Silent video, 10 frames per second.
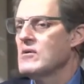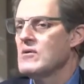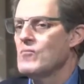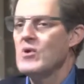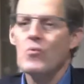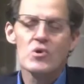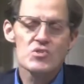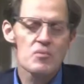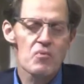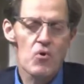we
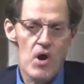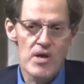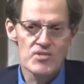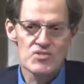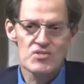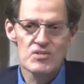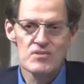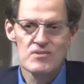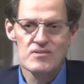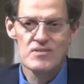worship Christ
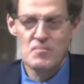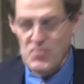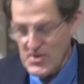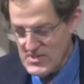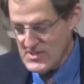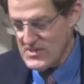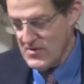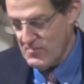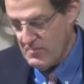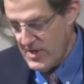the Prince
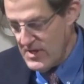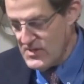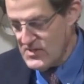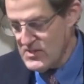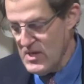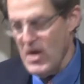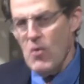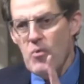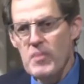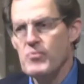of Peace.
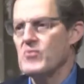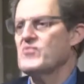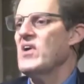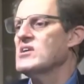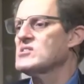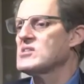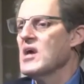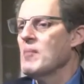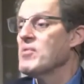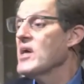We profess,
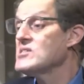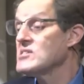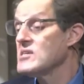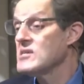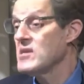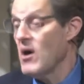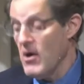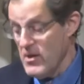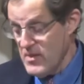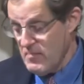Blessed
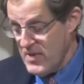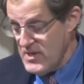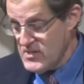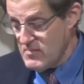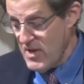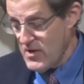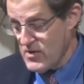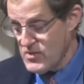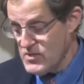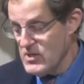are the
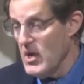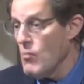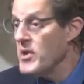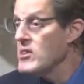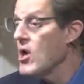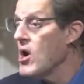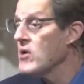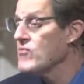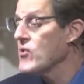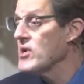peacemakers. We
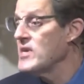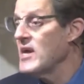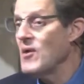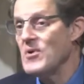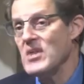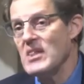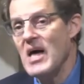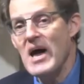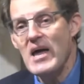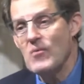long for a day when the
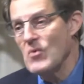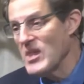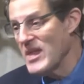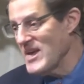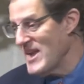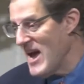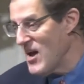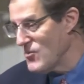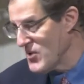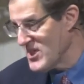lion will lay
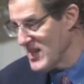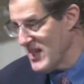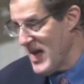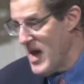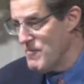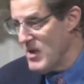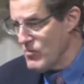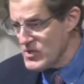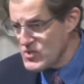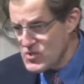down with the lamb and
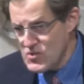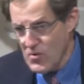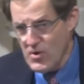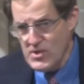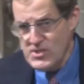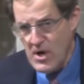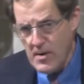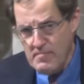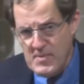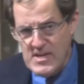when swords are
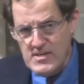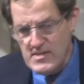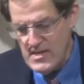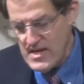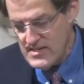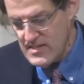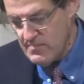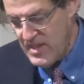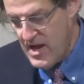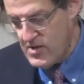beaten into
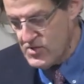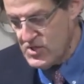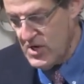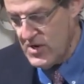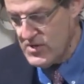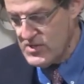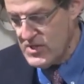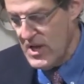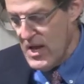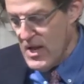plowshares.
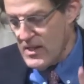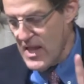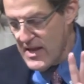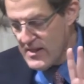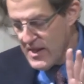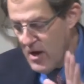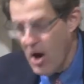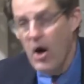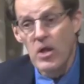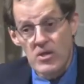Likely
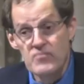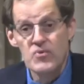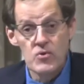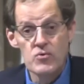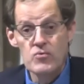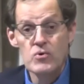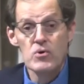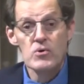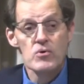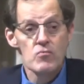all of you
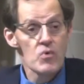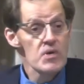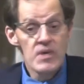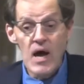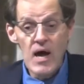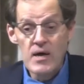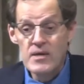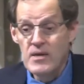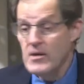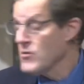would nod
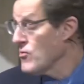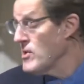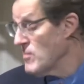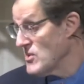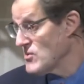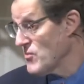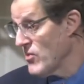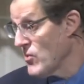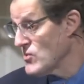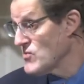in agreement with
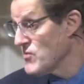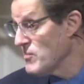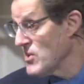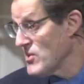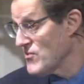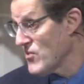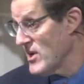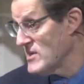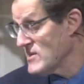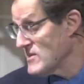those familiar
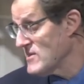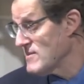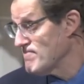phrases.